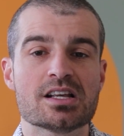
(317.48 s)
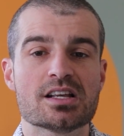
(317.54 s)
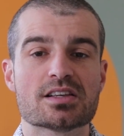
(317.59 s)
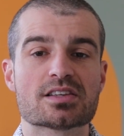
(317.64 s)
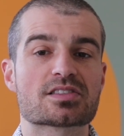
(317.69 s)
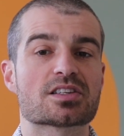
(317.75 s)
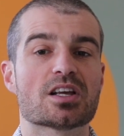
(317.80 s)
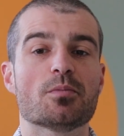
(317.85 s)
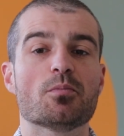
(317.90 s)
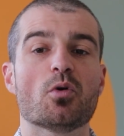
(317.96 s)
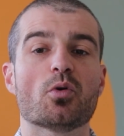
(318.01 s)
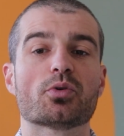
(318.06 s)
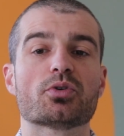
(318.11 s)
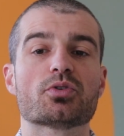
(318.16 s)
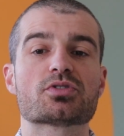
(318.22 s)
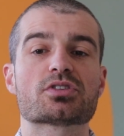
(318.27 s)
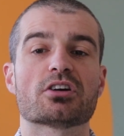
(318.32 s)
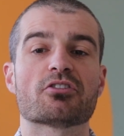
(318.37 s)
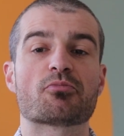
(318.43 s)
Some
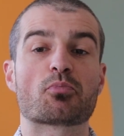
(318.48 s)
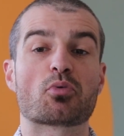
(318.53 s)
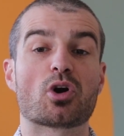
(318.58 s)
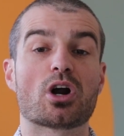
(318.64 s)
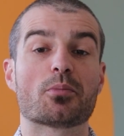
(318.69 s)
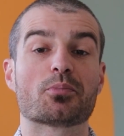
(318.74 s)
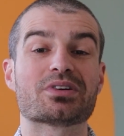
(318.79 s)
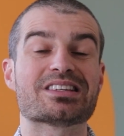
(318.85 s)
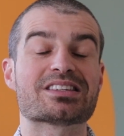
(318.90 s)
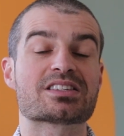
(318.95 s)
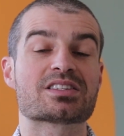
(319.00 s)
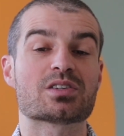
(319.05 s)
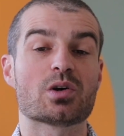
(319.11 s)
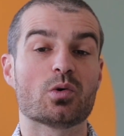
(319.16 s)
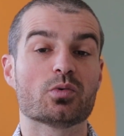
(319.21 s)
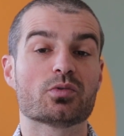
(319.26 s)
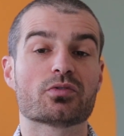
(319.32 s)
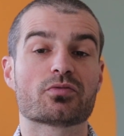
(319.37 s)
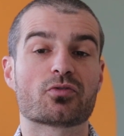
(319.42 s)
owners of properties
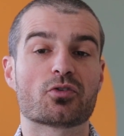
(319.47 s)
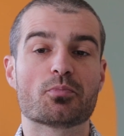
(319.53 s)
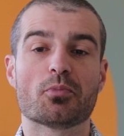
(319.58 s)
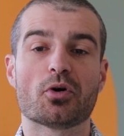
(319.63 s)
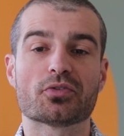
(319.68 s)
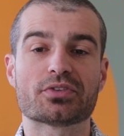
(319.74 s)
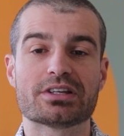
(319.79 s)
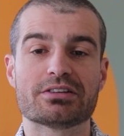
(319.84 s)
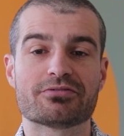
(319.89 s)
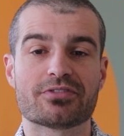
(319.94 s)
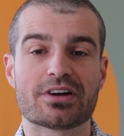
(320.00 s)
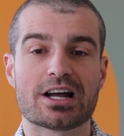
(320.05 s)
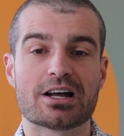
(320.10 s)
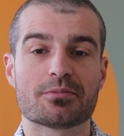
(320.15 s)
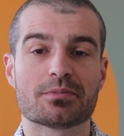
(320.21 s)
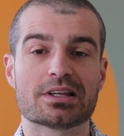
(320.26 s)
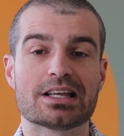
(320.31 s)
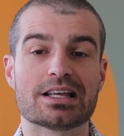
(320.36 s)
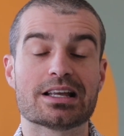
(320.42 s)
zoned for
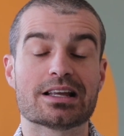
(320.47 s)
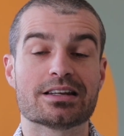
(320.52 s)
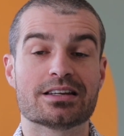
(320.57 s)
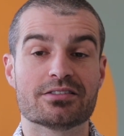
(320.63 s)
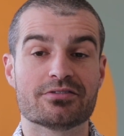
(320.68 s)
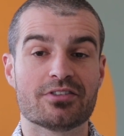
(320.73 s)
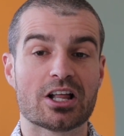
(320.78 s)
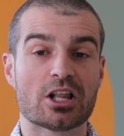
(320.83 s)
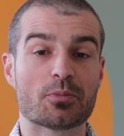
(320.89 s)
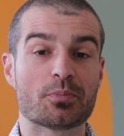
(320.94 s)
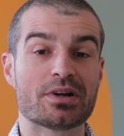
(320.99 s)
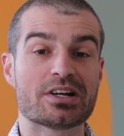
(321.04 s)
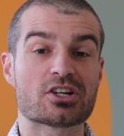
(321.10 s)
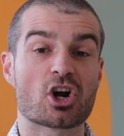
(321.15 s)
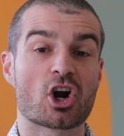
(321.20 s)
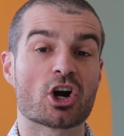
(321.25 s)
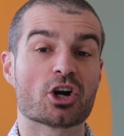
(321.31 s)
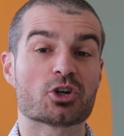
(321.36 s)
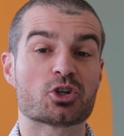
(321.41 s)
multifamily
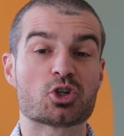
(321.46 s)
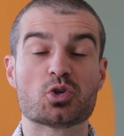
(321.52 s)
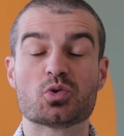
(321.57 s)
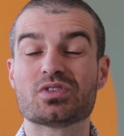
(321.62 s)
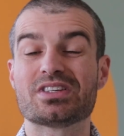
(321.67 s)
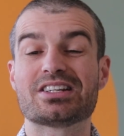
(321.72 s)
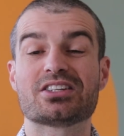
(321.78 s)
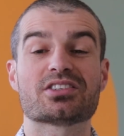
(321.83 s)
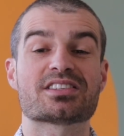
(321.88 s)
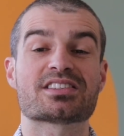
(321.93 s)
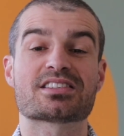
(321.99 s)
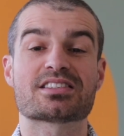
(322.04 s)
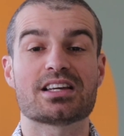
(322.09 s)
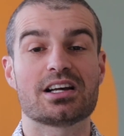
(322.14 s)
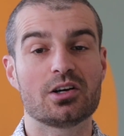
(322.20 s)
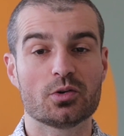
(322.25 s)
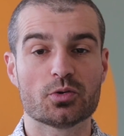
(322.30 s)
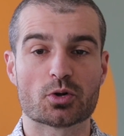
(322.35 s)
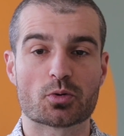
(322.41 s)
development are choosing to
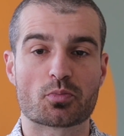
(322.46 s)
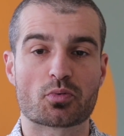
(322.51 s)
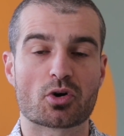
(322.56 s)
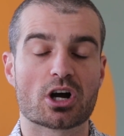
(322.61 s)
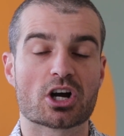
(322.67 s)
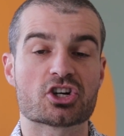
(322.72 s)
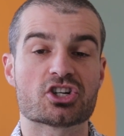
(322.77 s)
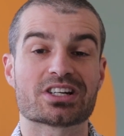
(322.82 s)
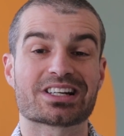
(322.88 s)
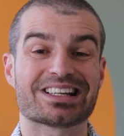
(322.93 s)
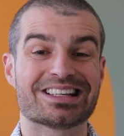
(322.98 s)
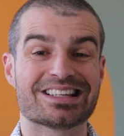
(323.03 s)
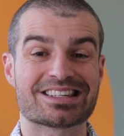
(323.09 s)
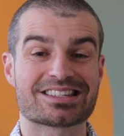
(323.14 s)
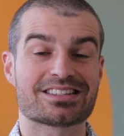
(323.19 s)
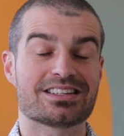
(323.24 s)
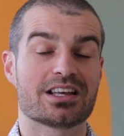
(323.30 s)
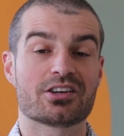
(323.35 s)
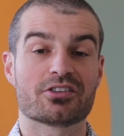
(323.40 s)
sell their project
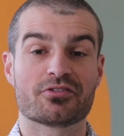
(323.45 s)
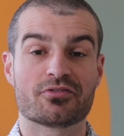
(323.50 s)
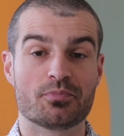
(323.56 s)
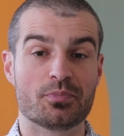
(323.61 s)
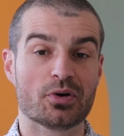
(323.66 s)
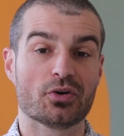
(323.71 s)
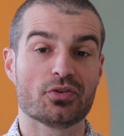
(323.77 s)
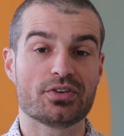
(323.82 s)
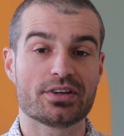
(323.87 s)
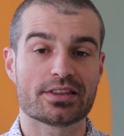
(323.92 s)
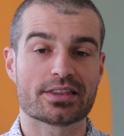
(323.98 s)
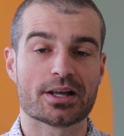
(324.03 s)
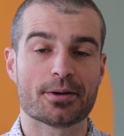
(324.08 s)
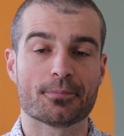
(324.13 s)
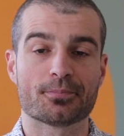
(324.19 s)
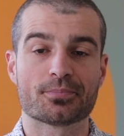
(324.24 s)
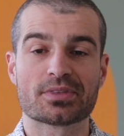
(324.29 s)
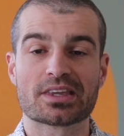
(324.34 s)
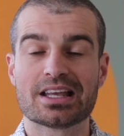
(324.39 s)
instead of building
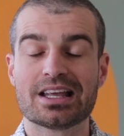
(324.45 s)
them.